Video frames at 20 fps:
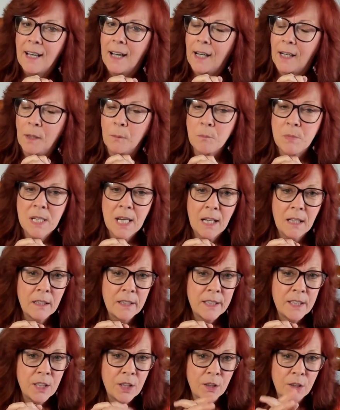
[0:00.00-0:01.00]
I'm
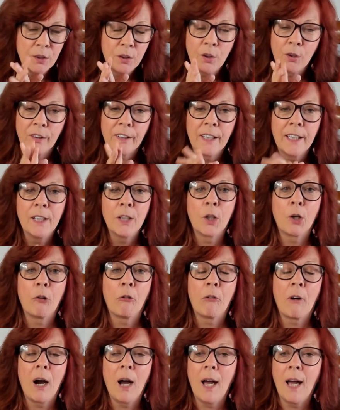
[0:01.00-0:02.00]
telling you, you're going to
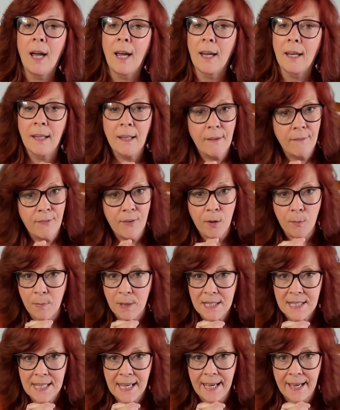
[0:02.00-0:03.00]
cry if you
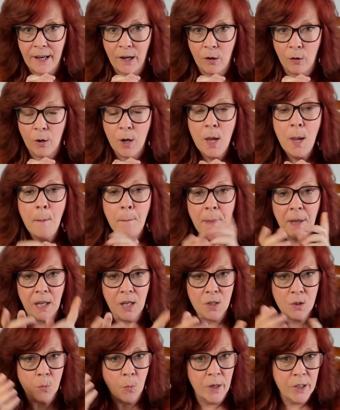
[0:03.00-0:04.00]
miss out,
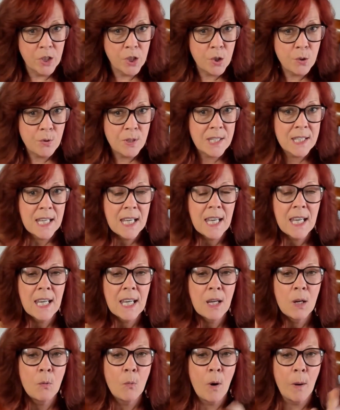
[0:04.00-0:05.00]
because once you
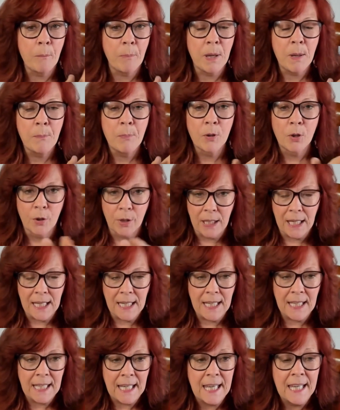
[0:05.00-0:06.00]
see what people are
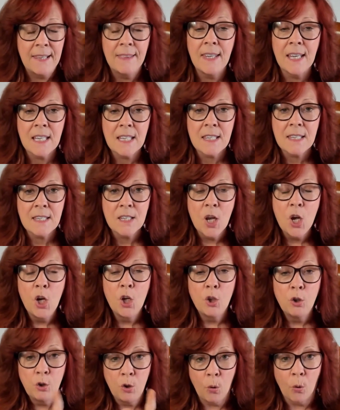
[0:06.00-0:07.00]
getting in this,
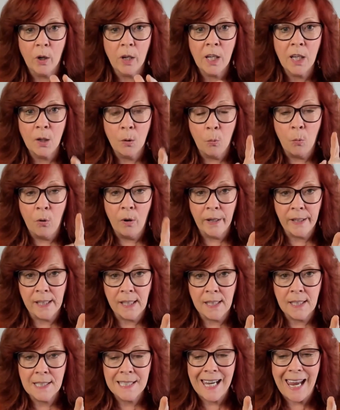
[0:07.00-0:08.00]
you're going to want
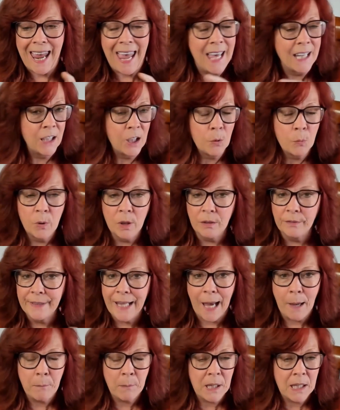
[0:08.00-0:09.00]
it. And it will
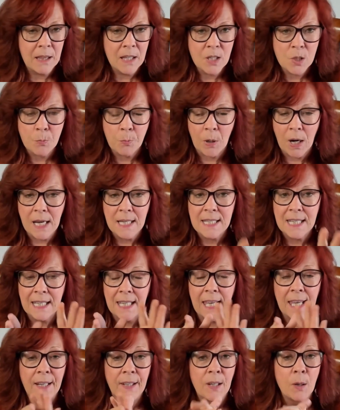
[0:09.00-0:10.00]
not be this price
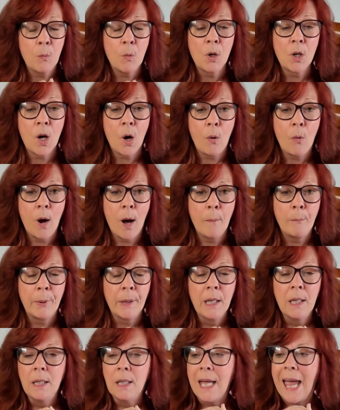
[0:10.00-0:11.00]
again. It will go up
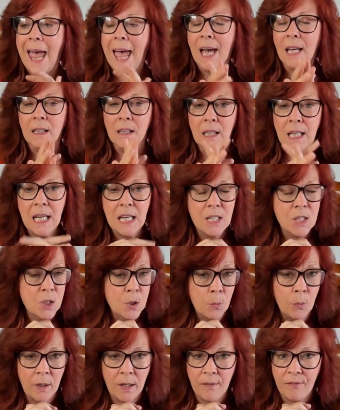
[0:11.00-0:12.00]
at least
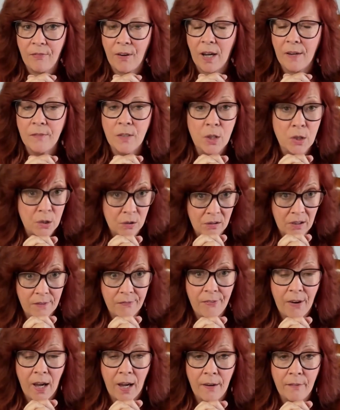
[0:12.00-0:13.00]
$25 to
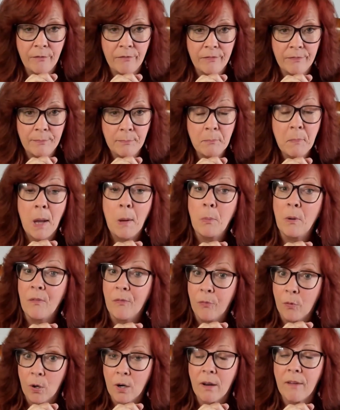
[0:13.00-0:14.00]
$35, maybe
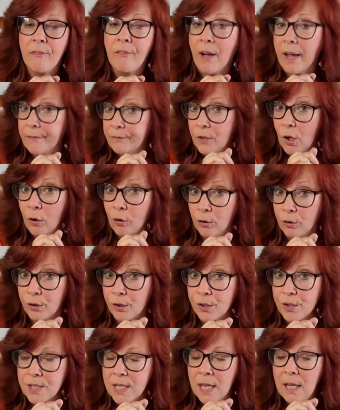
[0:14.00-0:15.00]
$45.